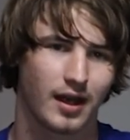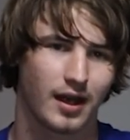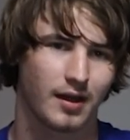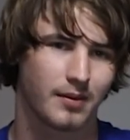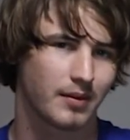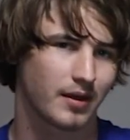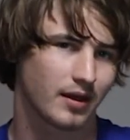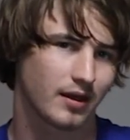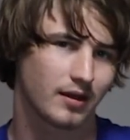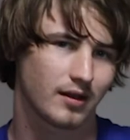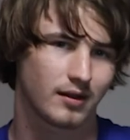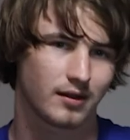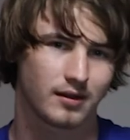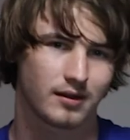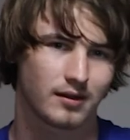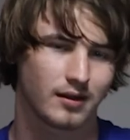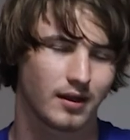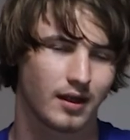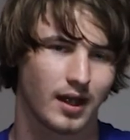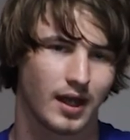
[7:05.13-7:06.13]
I'm not gonna,
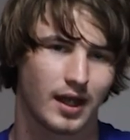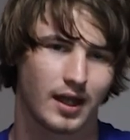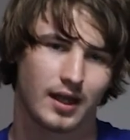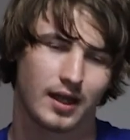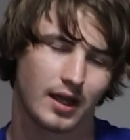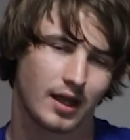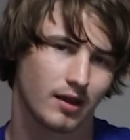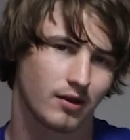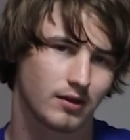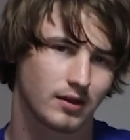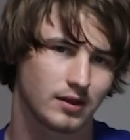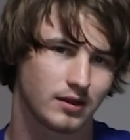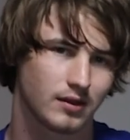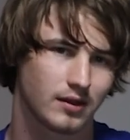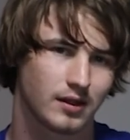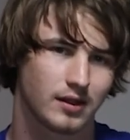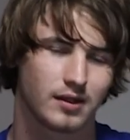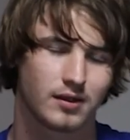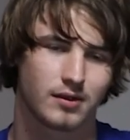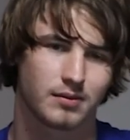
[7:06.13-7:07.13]
I can't really do
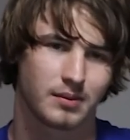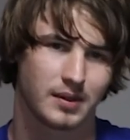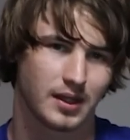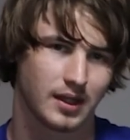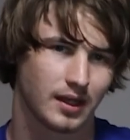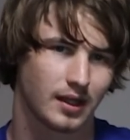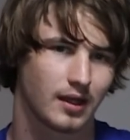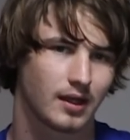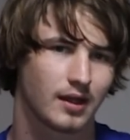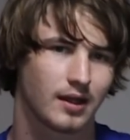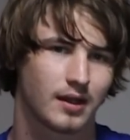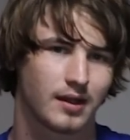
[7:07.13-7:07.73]
it. You're me.